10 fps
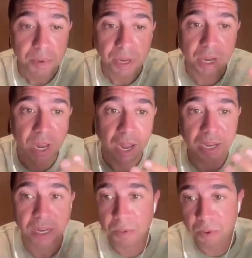Big,
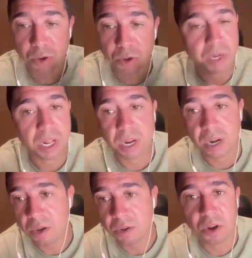pubs had
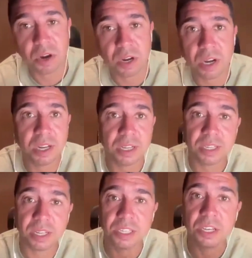their outdoor
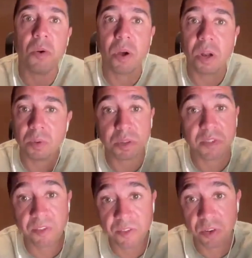areas and so on. It was a
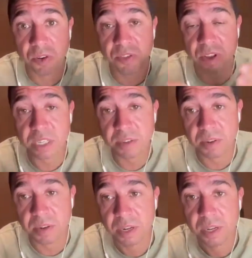full
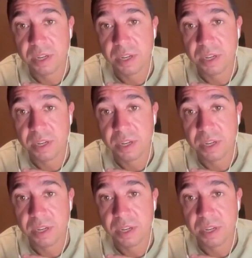festival.